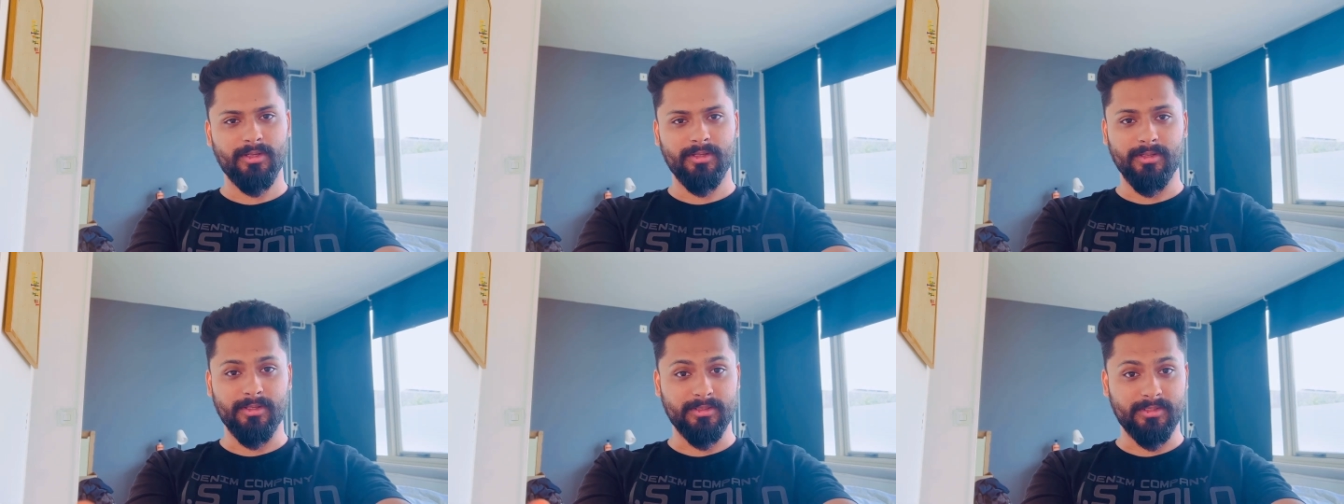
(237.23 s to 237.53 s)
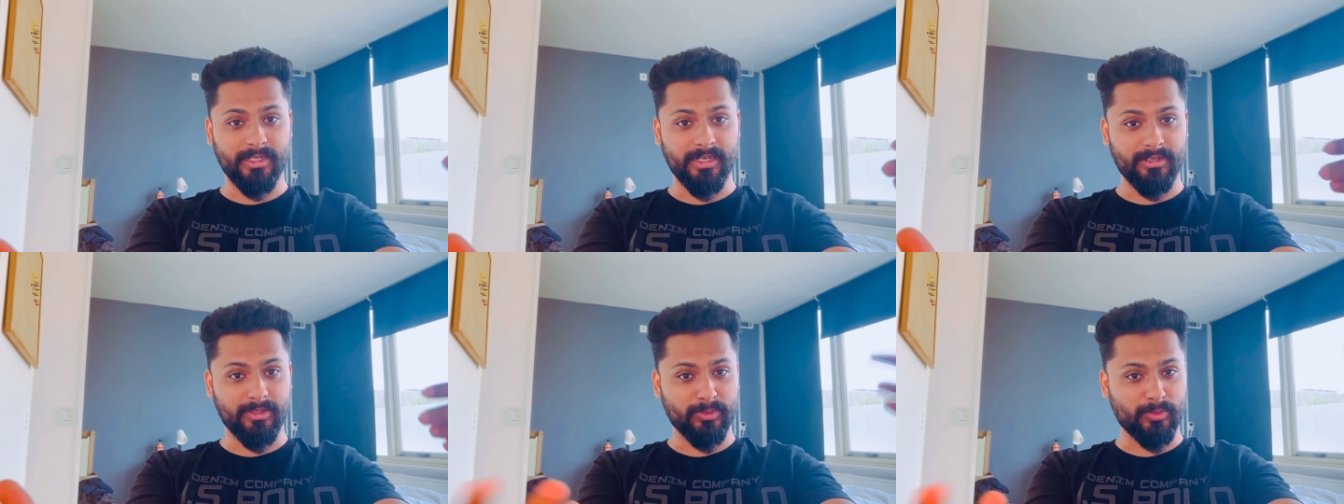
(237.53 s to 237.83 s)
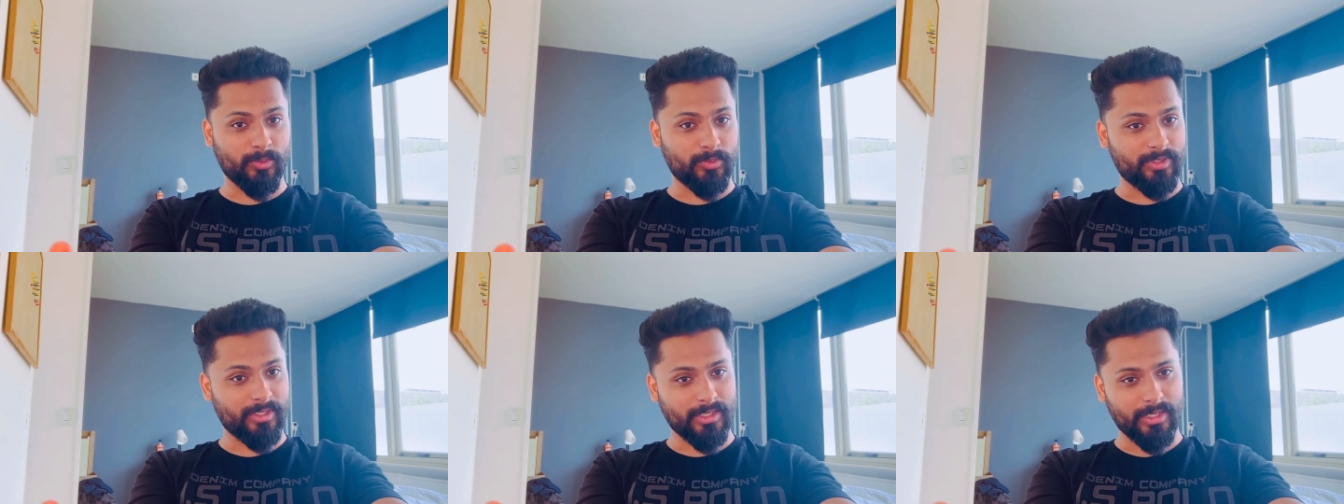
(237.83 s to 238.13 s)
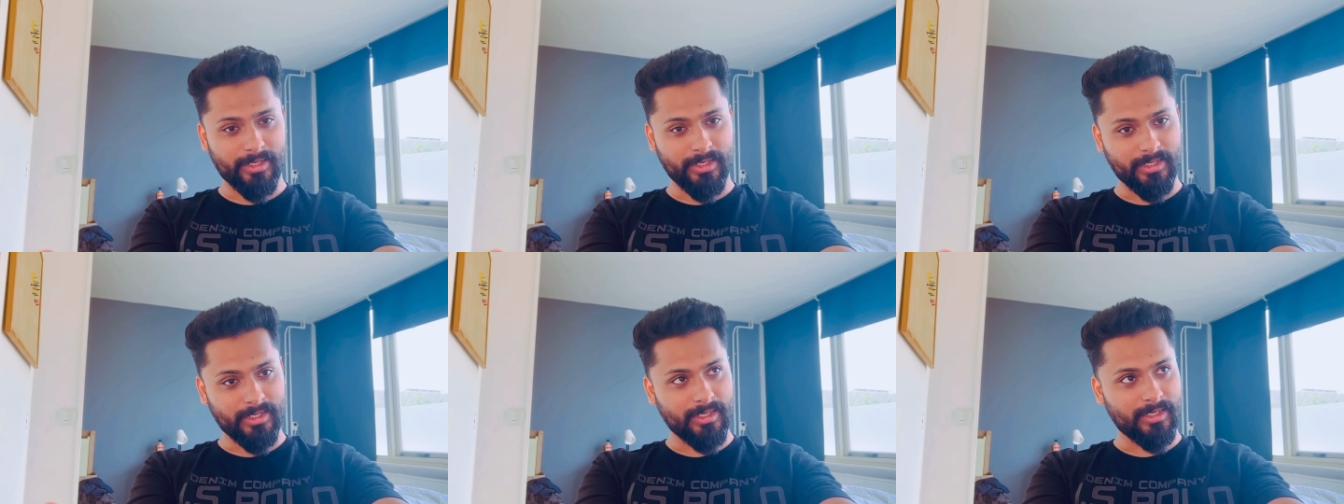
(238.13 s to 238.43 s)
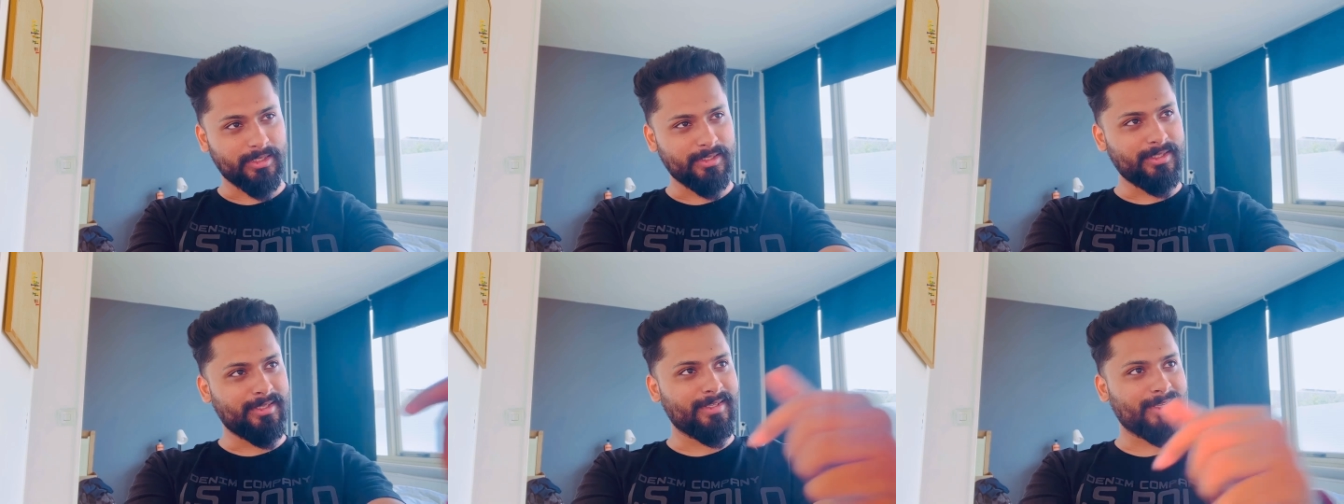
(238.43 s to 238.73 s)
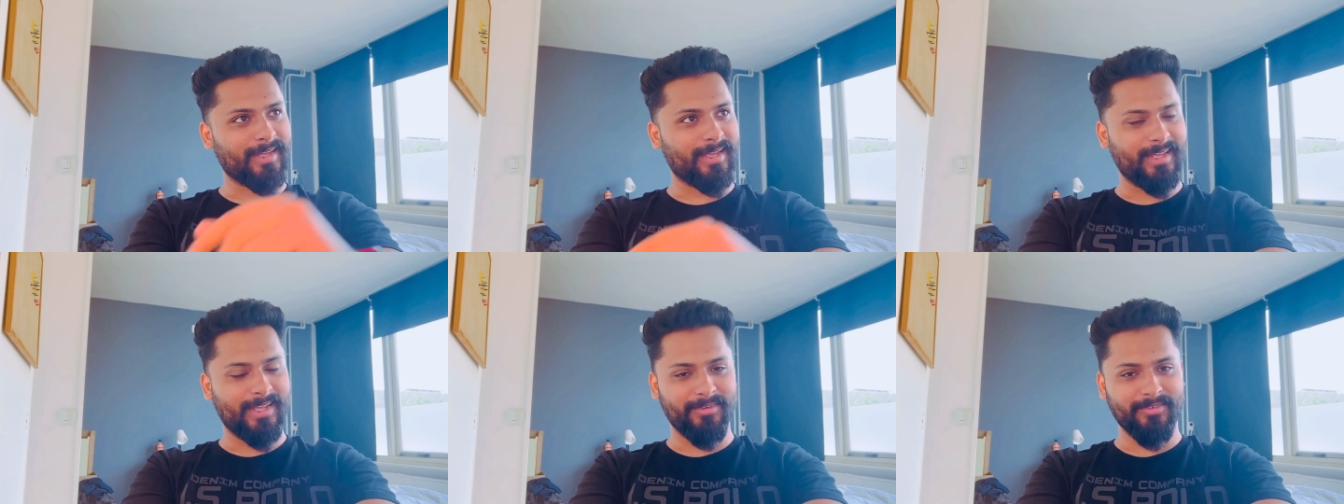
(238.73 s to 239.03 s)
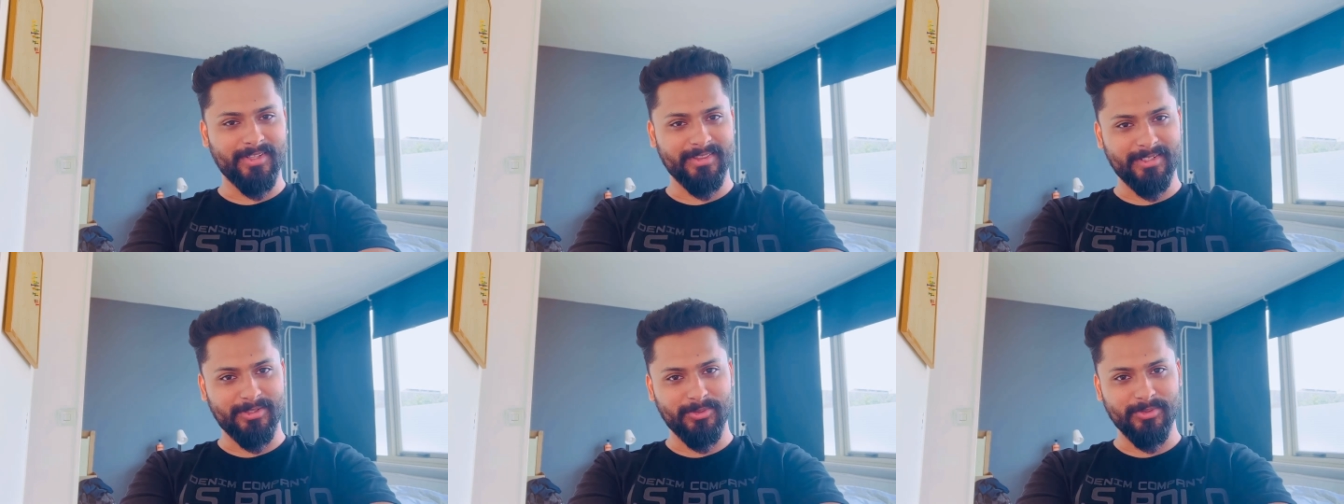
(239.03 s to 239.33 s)
I have
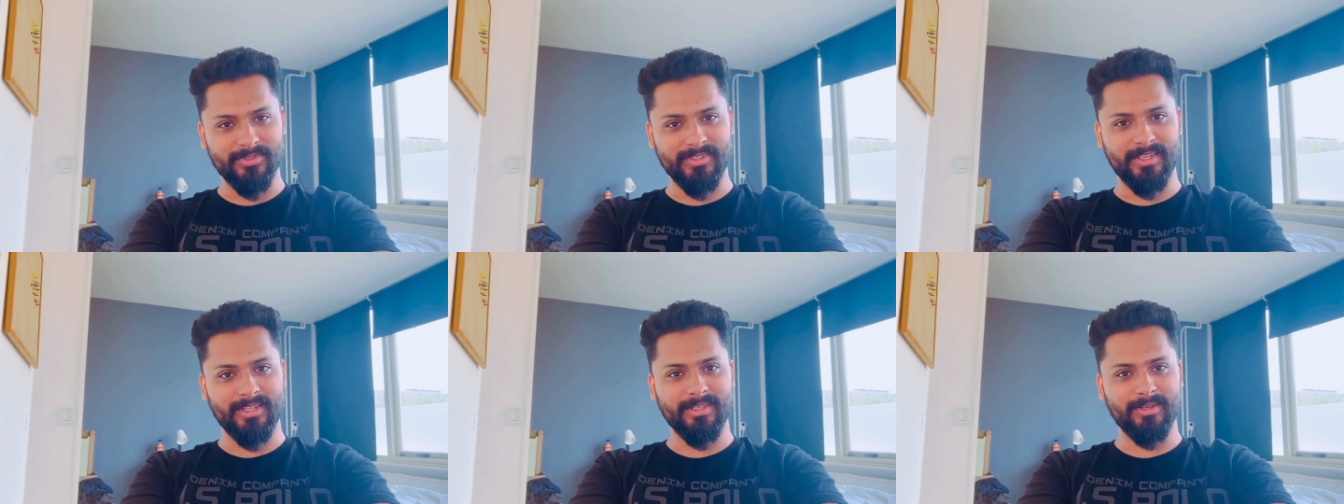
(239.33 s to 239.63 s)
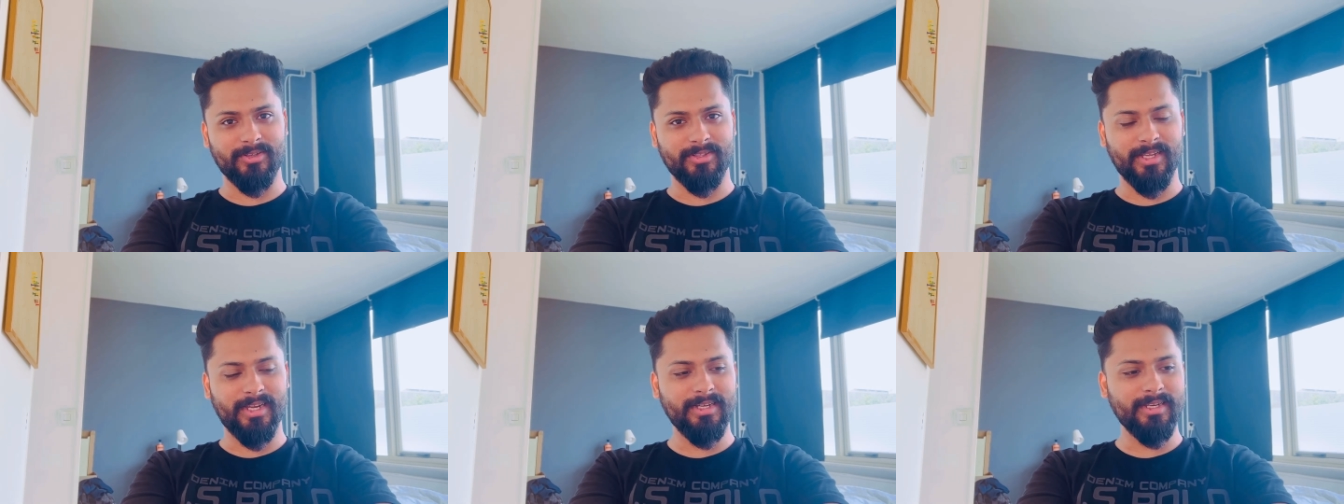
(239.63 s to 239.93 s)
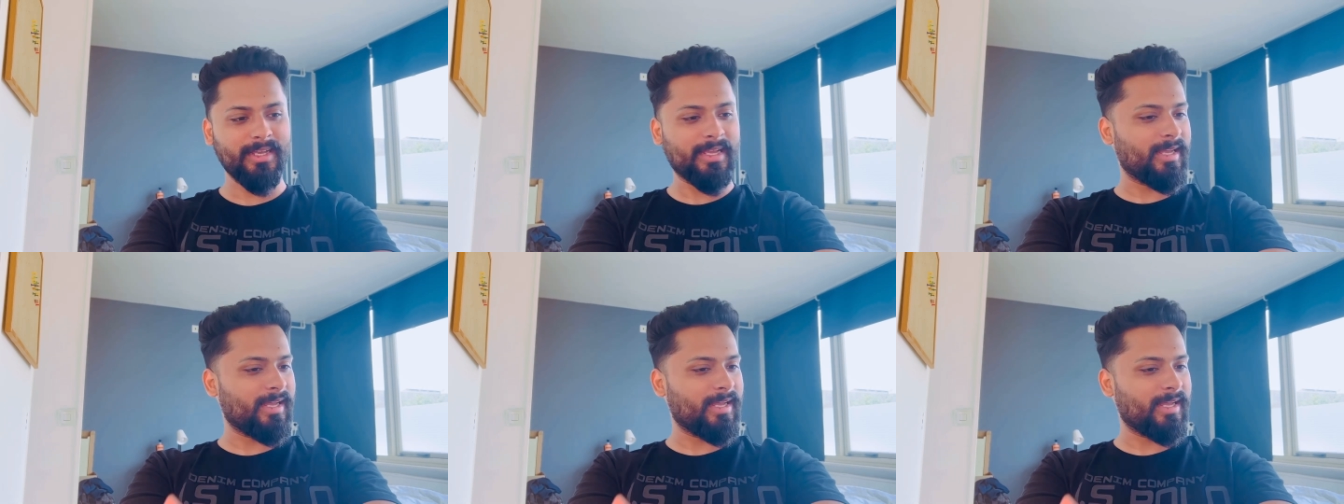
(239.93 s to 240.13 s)
nothing to say on that.